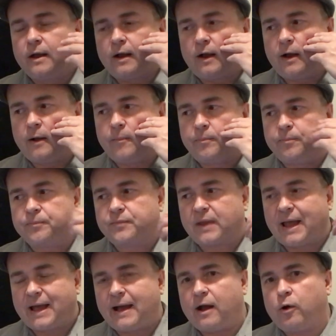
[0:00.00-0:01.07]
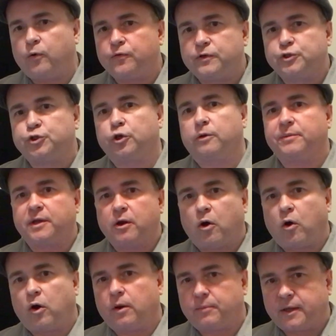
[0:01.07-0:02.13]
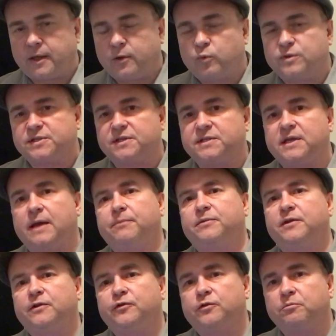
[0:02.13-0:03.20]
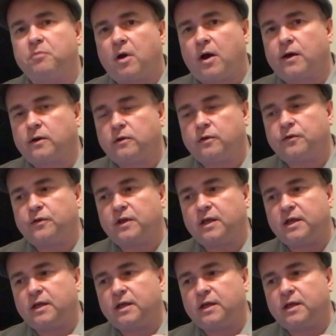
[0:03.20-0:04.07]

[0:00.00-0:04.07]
how the German army was attempting to model